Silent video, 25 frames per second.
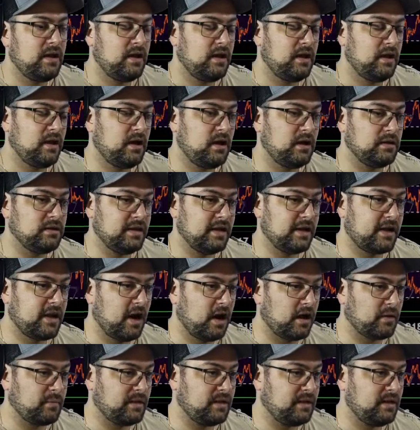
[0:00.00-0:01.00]
on the
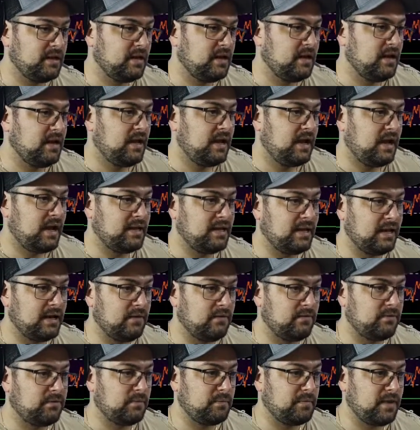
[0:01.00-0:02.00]
economy. And then
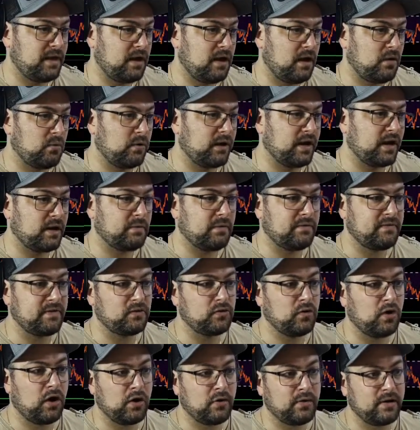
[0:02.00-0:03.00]
from then on, we got above that
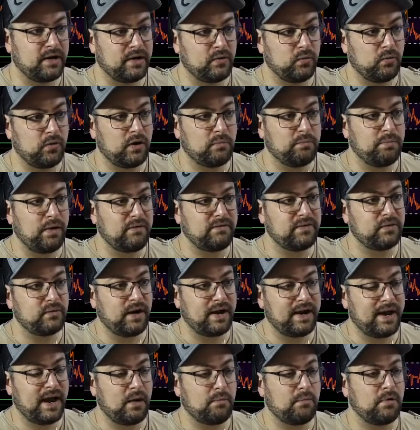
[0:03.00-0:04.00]
200 and we're above it
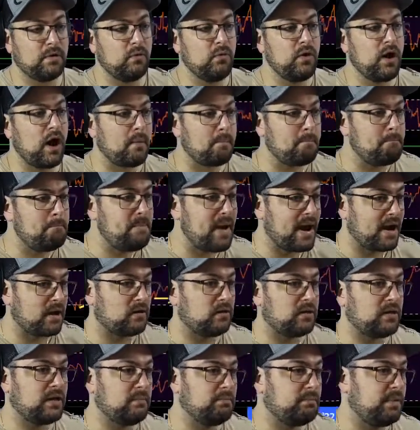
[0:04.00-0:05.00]
right now, but we are
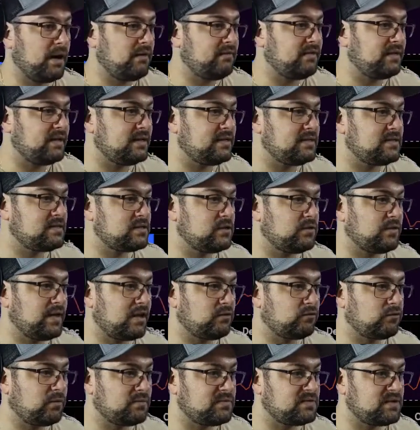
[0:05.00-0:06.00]
barely above it. So
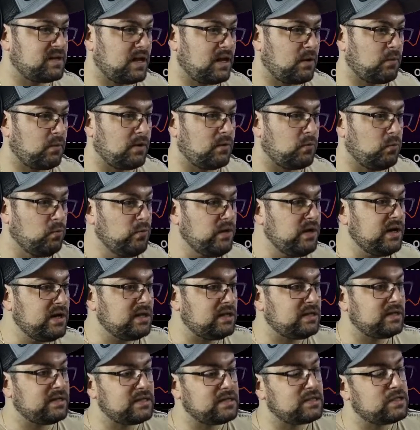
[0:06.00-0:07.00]
that's what I'm saying. We
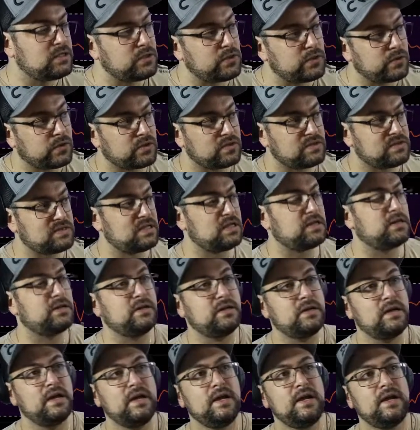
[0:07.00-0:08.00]
really need to
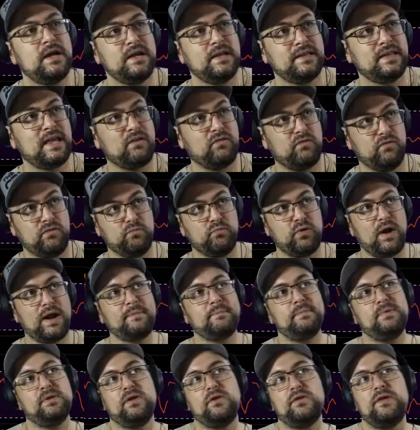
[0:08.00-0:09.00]
consider that if we break
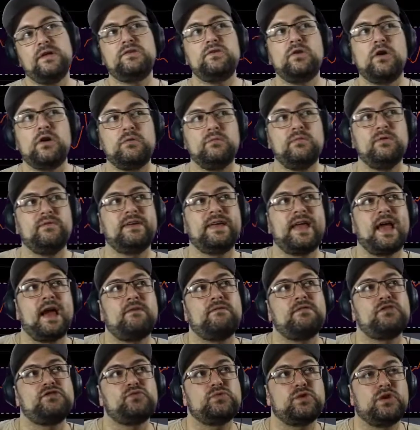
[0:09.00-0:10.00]
below that 200 moving
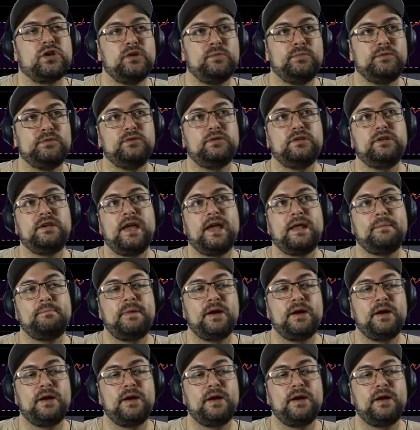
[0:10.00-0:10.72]
average, we could be looking at a